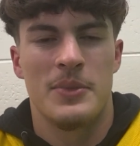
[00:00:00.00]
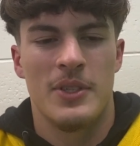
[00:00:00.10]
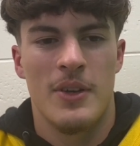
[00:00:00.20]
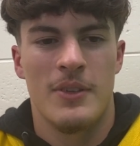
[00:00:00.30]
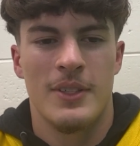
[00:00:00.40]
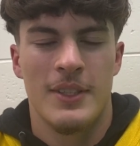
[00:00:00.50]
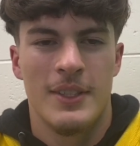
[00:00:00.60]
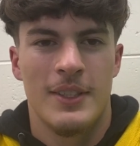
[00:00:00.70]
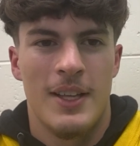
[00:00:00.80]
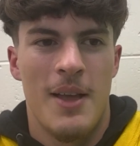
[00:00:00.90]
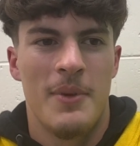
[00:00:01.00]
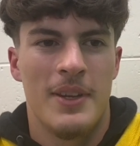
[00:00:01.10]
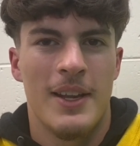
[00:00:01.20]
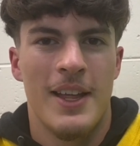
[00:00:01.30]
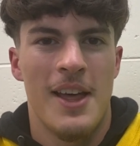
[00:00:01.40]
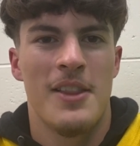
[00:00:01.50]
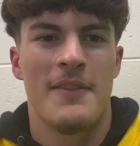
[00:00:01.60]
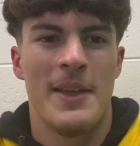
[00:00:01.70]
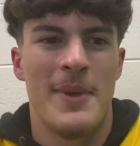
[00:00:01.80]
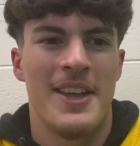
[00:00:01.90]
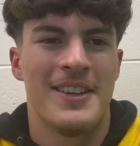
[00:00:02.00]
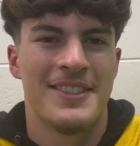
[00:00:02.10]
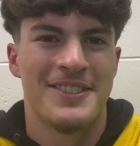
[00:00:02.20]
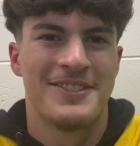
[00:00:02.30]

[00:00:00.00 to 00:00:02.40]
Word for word: So, I mean, I love that man.